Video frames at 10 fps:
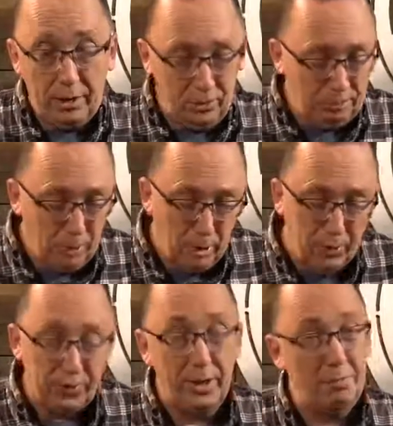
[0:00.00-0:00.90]
And Paul's
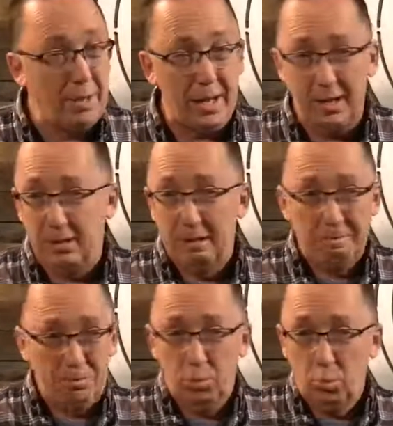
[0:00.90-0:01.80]
saying, man,
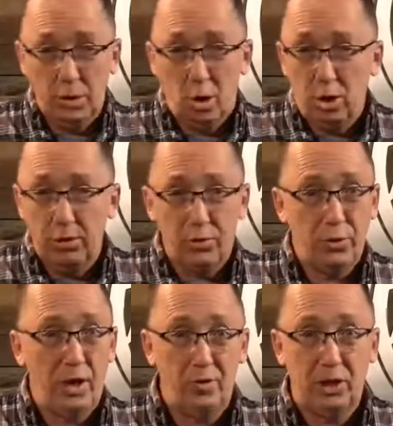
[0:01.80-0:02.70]
when all the
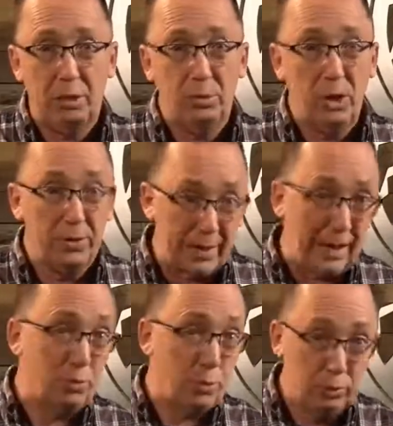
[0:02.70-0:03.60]
stress is coming on, that's
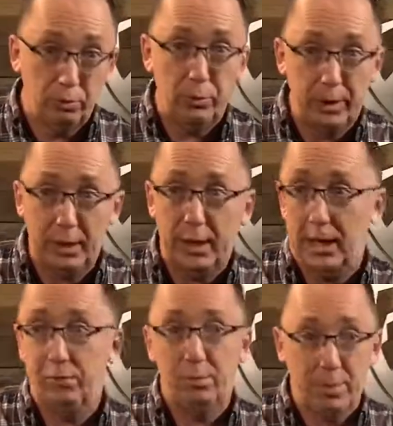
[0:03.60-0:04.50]
when you really have
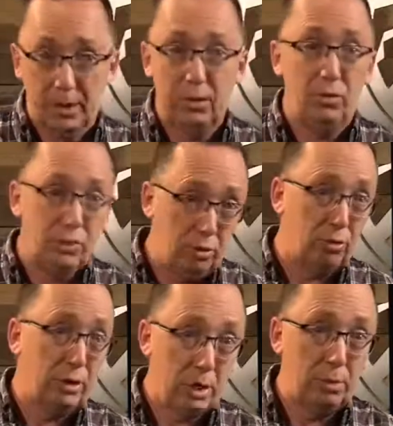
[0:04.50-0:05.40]
to make a decision to
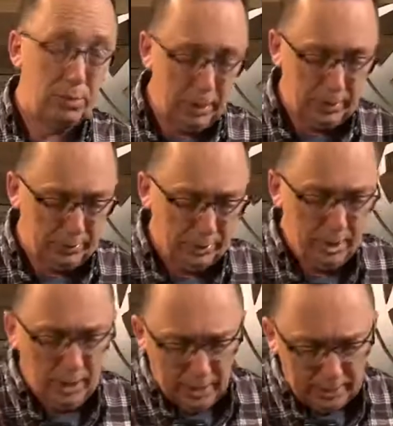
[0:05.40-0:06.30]
come together.
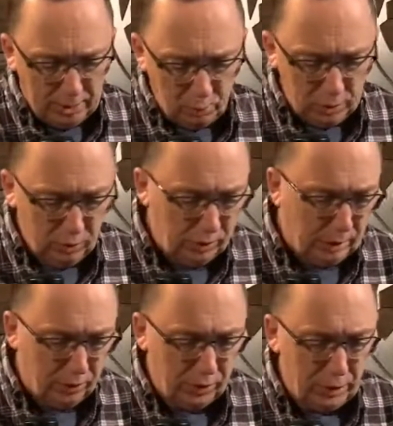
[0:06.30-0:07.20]
And that's what he's kind of
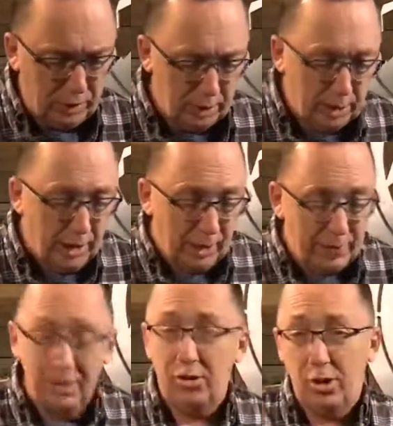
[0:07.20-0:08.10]
saying here. And then he
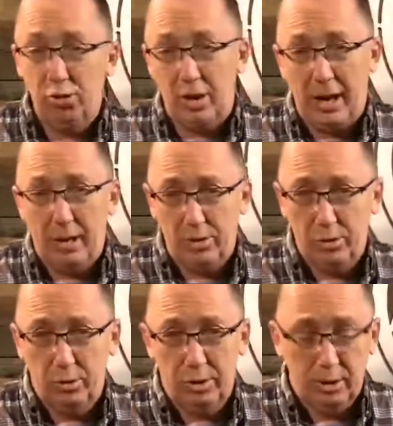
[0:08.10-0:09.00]
tells you how to do
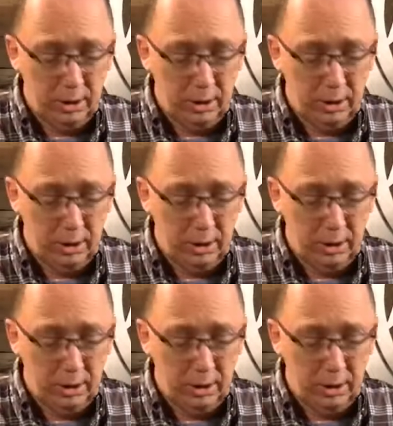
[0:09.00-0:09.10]
it.